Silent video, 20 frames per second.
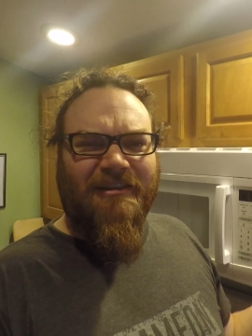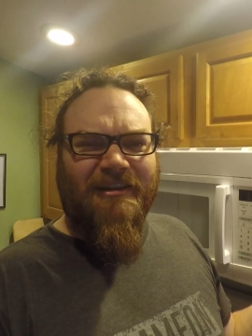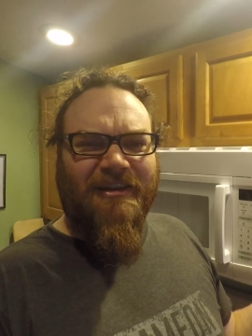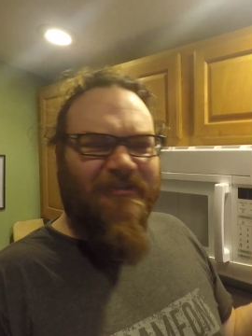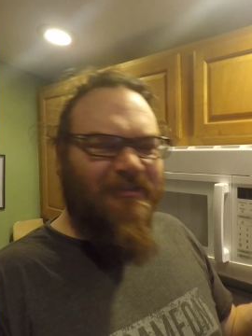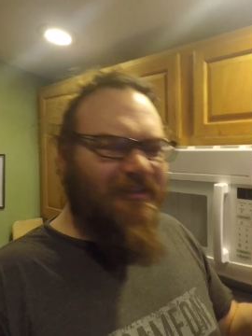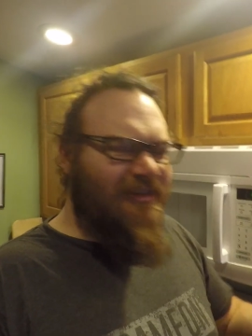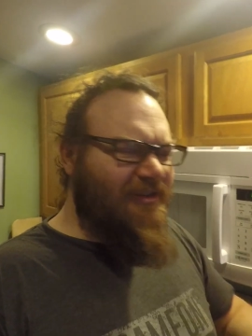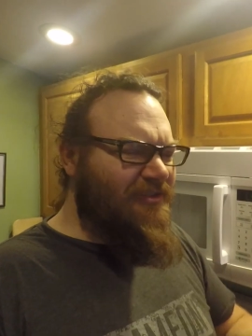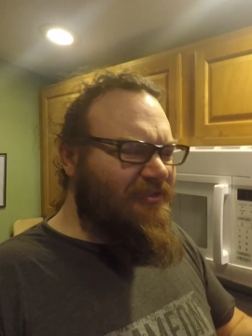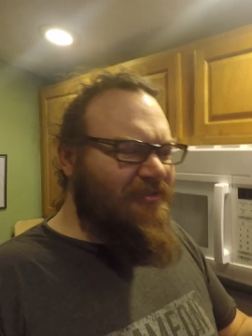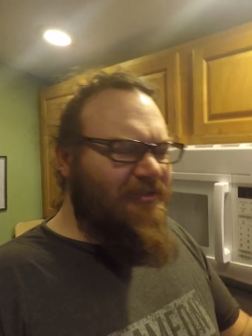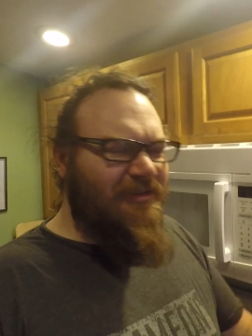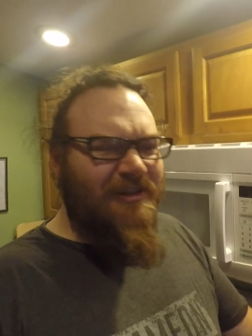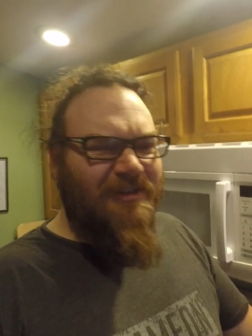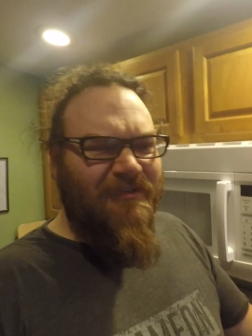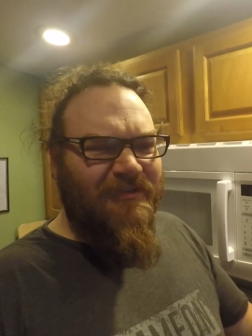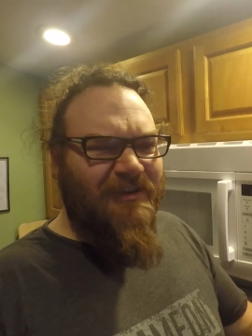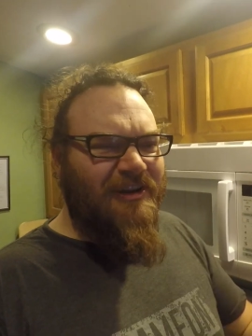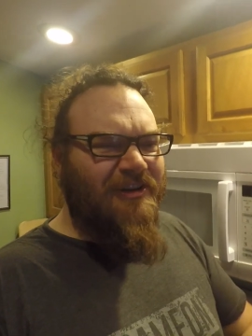If you enjoyed
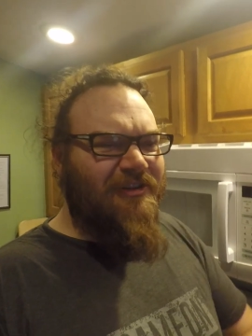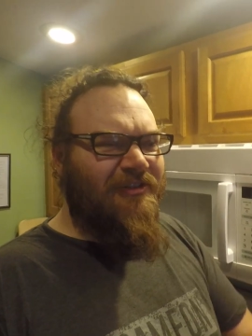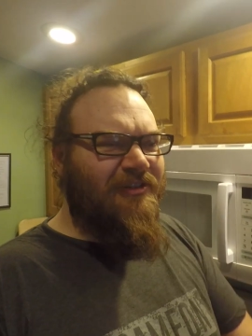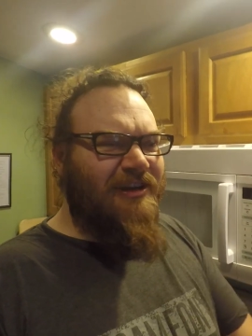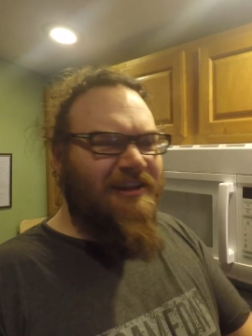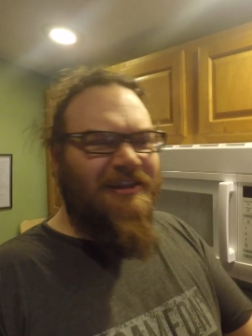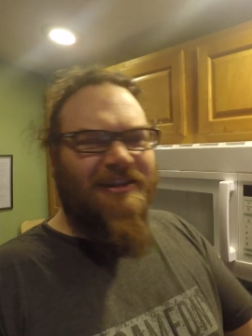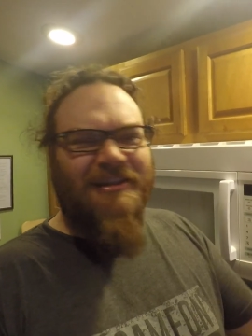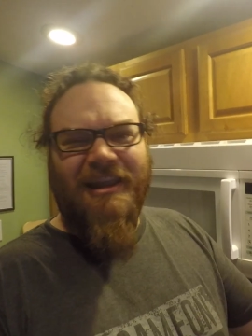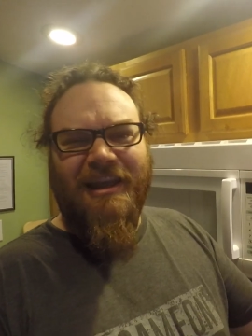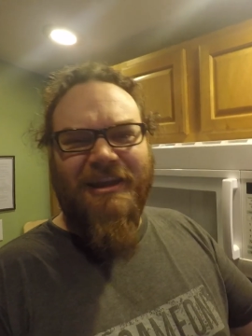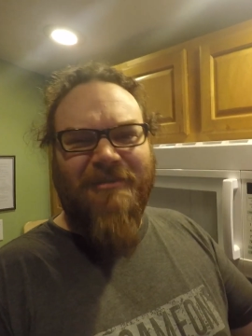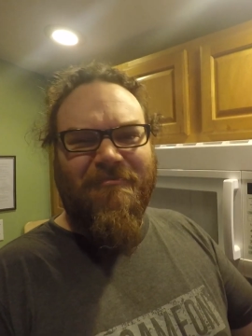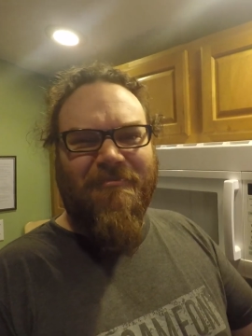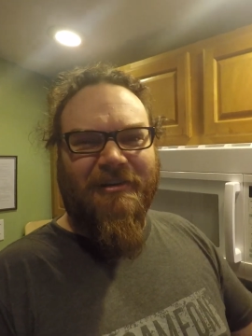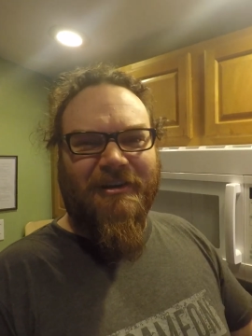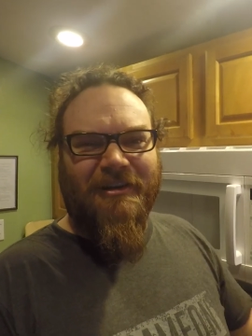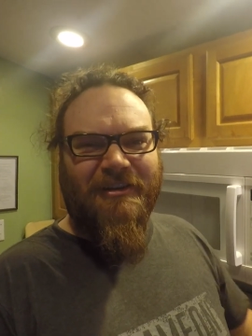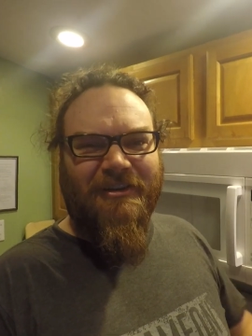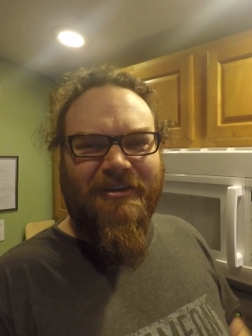the video, hit the like
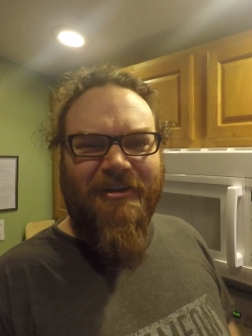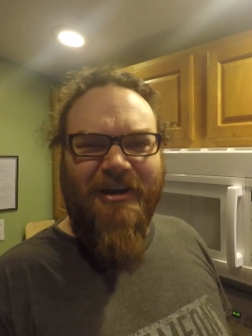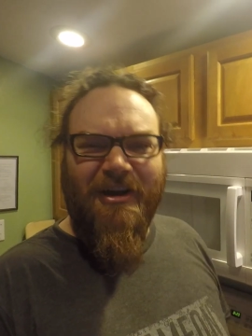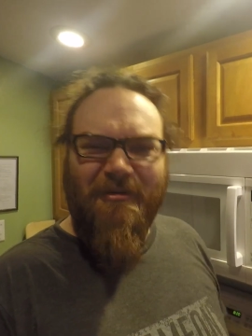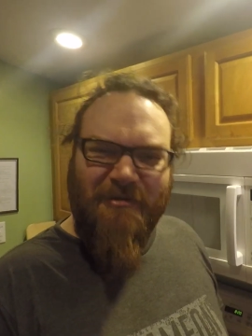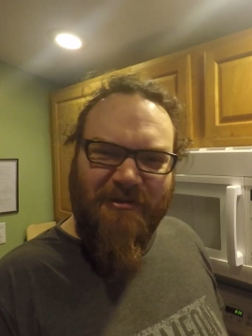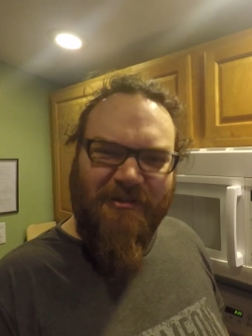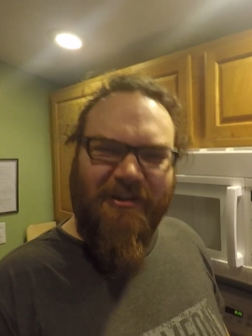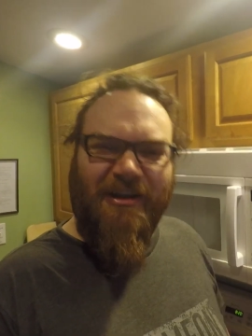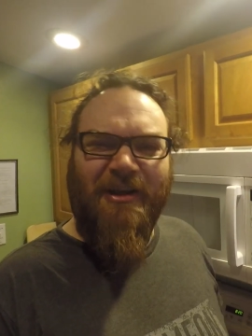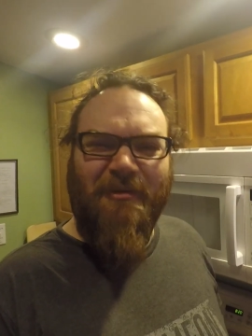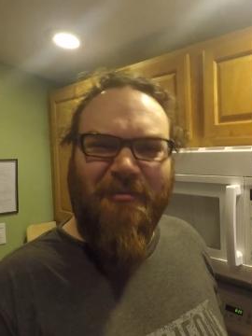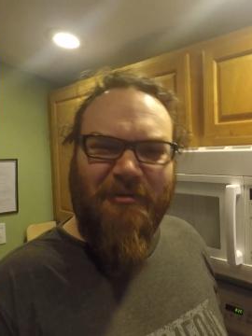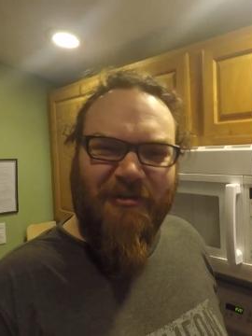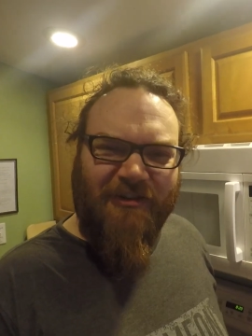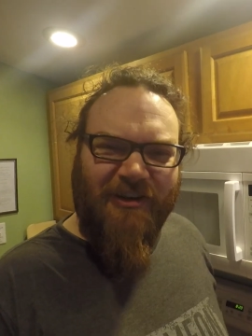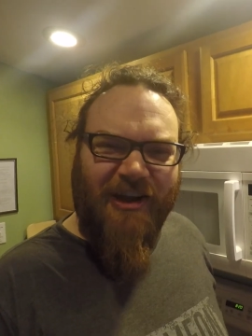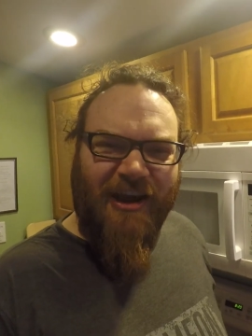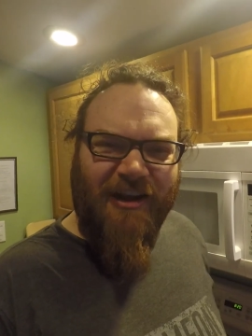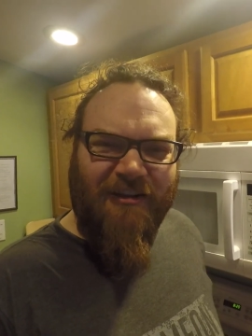button. You know how much that helps the
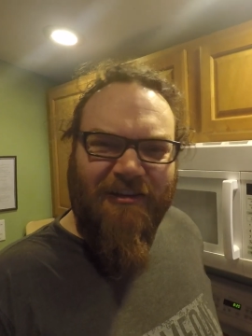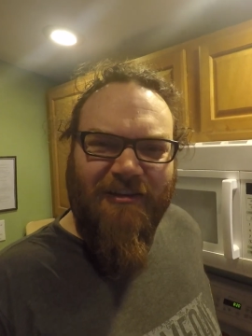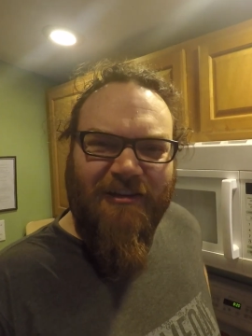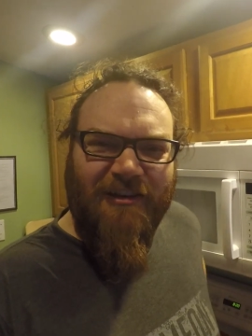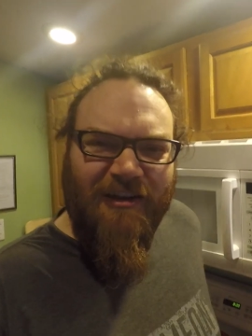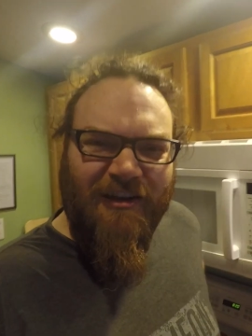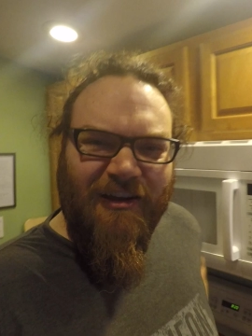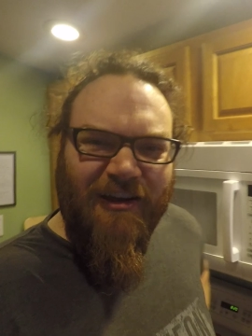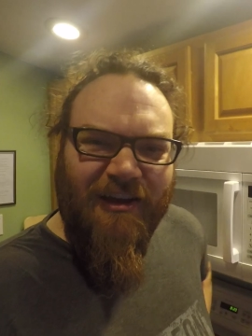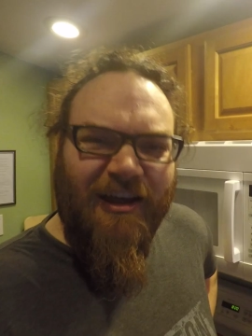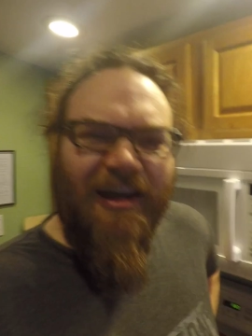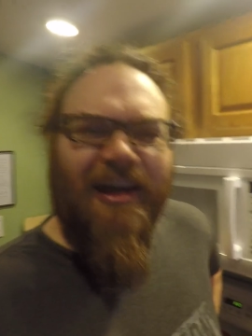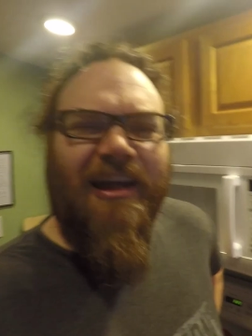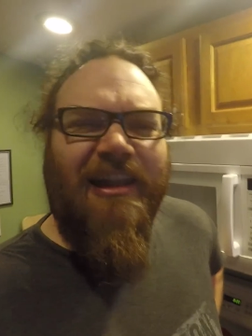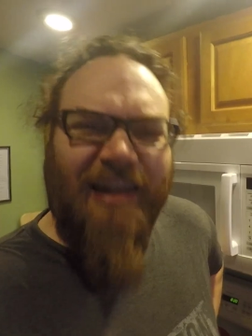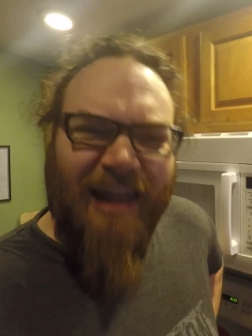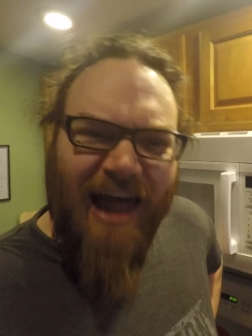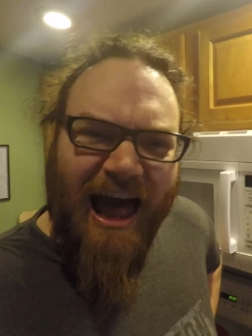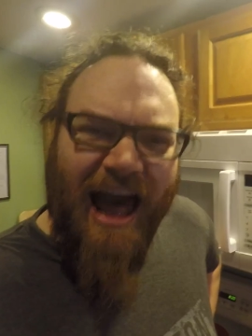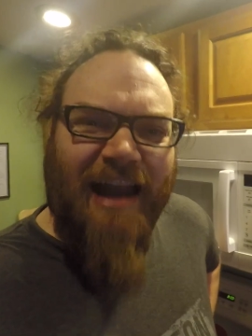channel? A
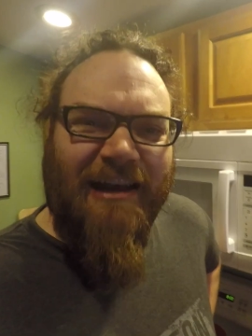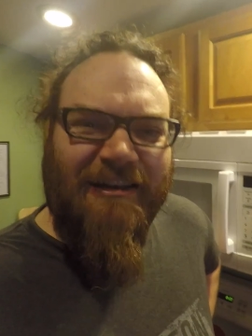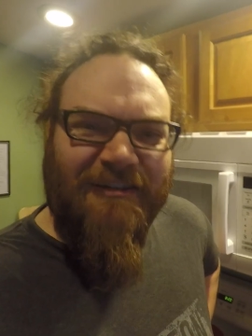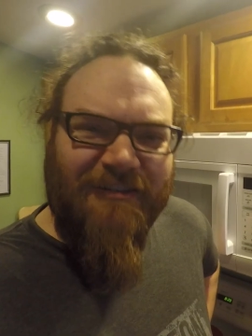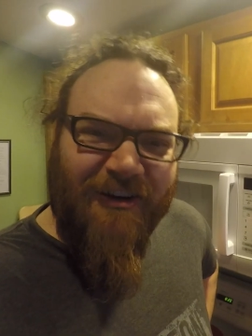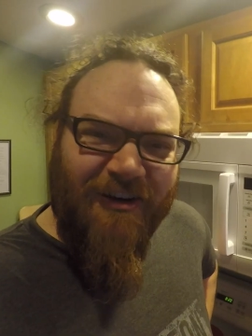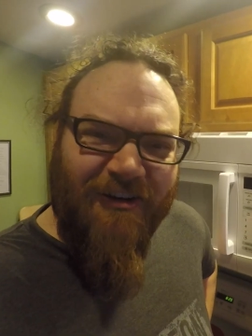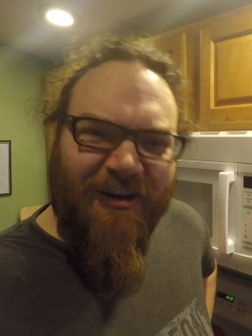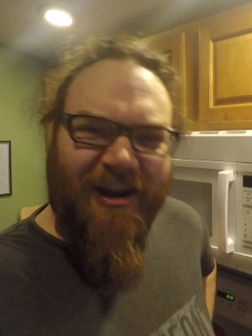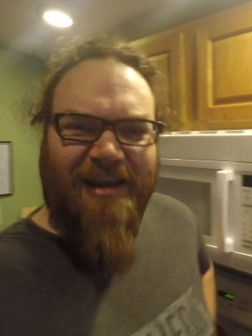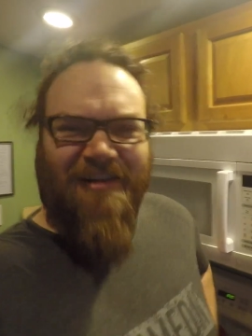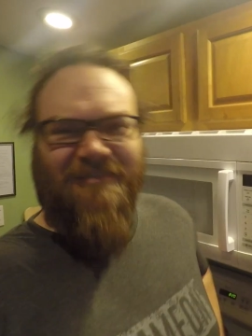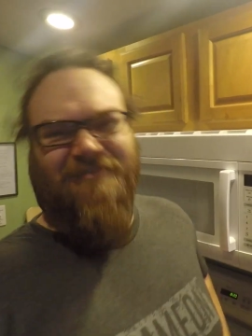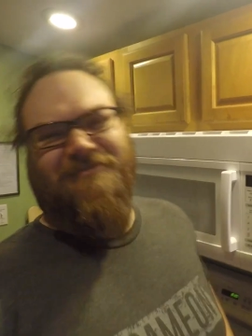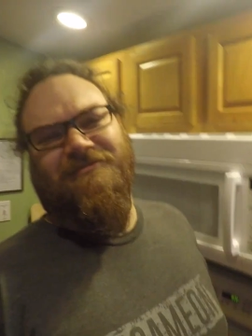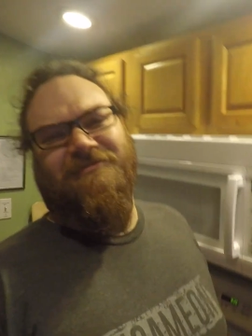lot, alright?